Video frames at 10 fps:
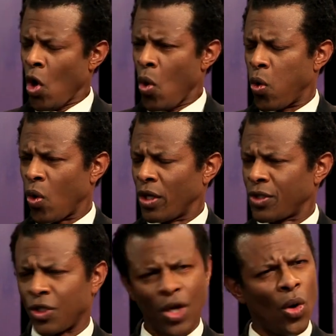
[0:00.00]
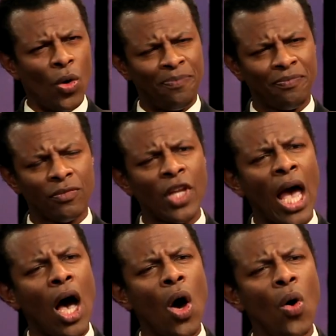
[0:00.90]
Whew. So,
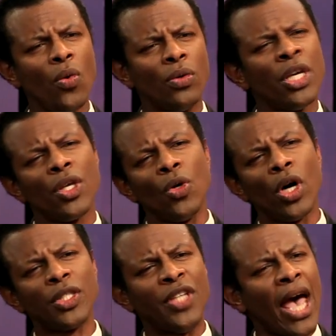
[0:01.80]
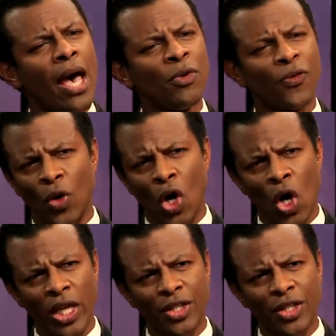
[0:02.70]
now you are damned for all